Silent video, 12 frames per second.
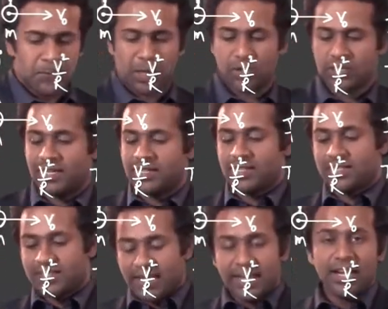Because it is a
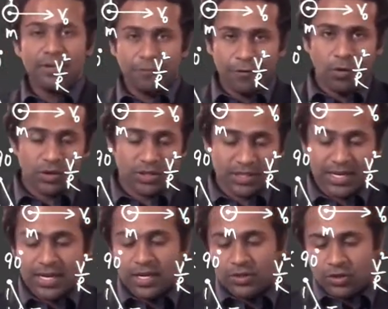single force,
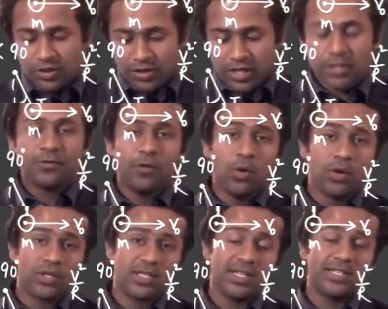so this
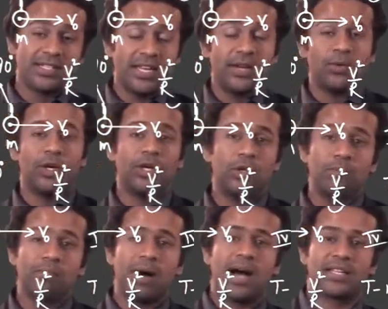force is equal to
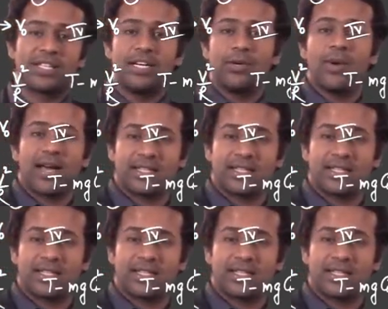mass into